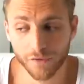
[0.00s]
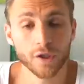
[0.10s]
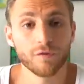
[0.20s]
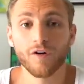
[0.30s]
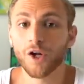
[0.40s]
if
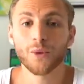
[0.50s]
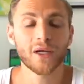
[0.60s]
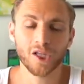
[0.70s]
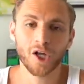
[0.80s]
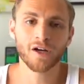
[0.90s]
you're following
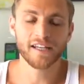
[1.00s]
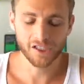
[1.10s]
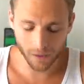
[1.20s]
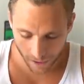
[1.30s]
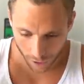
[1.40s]
along, it's
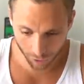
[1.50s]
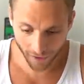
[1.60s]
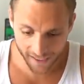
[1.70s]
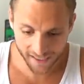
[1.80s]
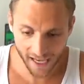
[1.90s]
going to be a
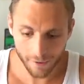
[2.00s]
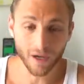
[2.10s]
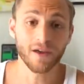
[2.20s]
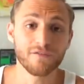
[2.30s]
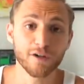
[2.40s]
great day when
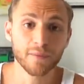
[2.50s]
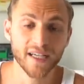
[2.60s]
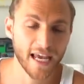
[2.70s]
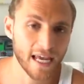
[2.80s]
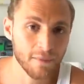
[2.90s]
I film a
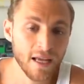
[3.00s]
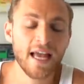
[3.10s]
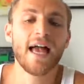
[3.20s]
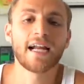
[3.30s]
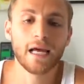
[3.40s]
game
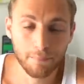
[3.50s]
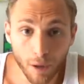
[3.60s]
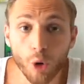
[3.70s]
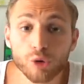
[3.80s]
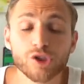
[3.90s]
and I
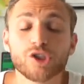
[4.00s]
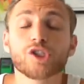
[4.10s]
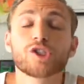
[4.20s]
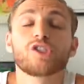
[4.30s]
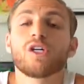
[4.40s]

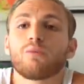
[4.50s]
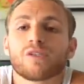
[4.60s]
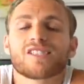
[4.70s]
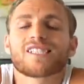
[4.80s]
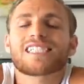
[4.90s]
poster
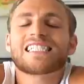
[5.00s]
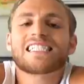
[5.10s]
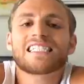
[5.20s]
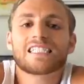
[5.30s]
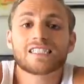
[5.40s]
someone's
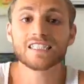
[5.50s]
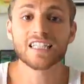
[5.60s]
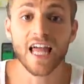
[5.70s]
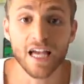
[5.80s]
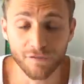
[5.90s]
entire
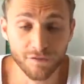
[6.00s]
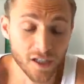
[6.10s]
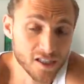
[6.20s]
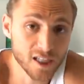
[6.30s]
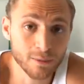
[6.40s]
life,
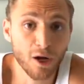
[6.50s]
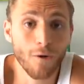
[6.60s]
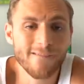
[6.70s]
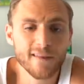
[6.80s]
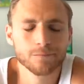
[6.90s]
because that's my
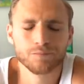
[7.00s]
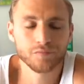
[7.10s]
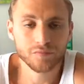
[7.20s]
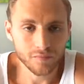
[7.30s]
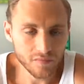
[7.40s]
goal.
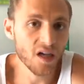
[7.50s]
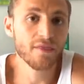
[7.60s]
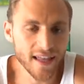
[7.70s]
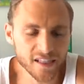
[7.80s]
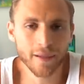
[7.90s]

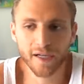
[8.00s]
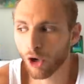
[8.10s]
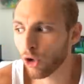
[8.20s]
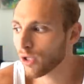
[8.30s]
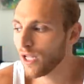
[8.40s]
That's my
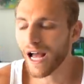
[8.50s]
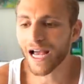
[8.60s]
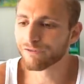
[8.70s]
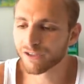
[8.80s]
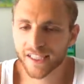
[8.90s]
goal. I
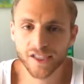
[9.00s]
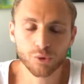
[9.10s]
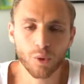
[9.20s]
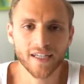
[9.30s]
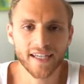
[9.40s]
really just
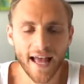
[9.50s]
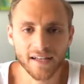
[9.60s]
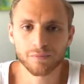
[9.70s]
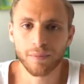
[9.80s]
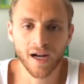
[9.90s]
want to
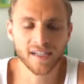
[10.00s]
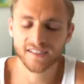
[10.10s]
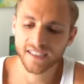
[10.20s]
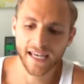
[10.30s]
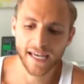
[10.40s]
catch bodies
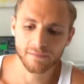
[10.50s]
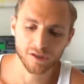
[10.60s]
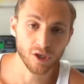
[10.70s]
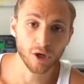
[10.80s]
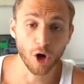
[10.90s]
in games,
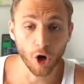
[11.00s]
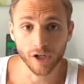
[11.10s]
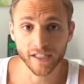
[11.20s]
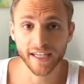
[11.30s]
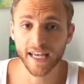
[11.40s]
dunk
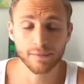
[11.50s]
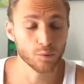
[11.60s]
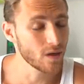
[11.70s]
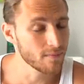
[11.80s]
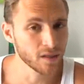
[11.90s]
hard in games,
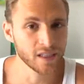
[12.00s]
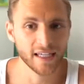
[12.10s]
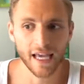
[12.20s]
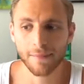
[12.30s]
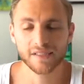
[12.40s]
windmill in
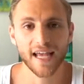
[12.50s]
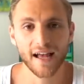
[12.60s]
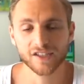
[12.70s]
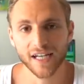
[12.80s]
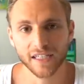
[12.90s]
games,
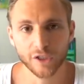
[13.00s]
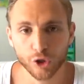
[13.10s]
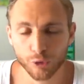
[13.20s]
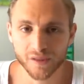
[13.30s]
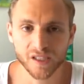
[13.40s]
catch
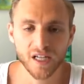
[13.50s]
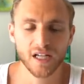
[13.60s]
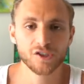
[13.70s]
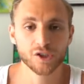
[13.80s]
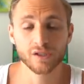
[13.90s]
alley-oops,
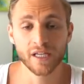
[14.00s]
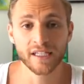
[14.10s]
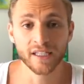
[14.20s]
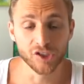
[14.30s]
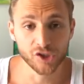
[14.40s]
just
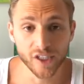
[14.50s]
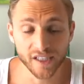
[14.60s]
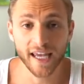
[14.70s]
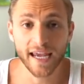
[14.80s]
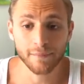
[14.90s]
in legit
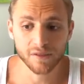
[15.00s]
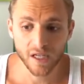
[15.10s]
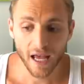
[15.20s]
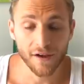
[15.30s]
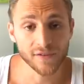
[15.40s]
games,
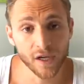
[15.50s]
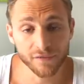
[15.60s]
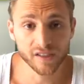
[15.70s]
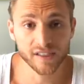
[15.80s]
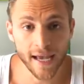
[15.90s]
have enough
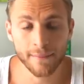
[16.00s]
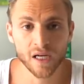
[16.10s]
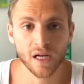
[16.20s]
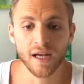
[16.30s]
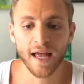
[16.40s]

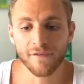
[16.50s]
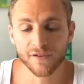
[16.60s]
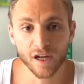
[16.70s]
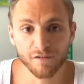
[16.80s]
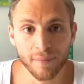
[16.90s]
stamina, have
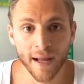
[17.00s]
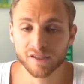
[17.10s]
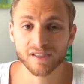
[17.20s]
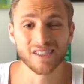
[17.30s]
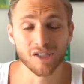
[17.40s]
enough
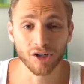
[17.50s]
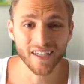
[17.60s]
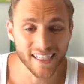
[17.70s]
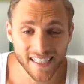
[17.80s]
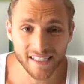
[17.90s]
bounce to
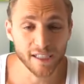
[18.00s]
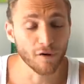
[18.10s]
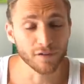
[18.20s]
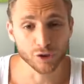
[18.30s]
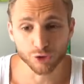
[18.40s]
dunk easy
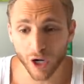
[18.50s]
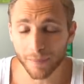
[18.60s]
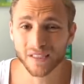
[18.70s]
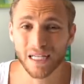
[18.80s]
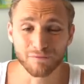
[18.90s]
off a
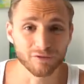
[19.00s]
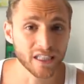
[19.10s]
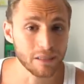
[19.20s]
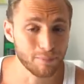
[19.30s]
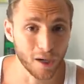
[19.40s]
drop step,
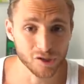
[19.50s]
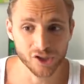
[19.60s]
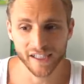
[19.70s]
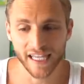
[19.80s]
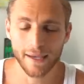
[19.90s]
really punch
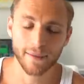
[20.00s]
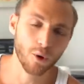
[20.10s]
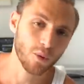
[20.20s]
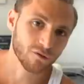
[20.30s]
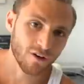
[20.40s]
it in game. I
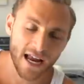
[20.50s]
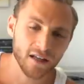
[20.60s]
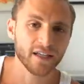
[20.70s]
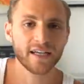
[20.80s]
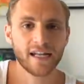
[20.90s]
don't want to
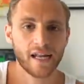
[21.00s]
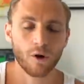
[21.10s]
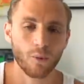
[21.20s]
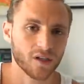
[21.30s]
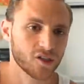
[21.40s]
rattle it in. I
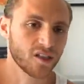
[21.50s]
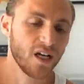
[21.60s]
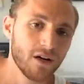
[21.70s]
don't want to just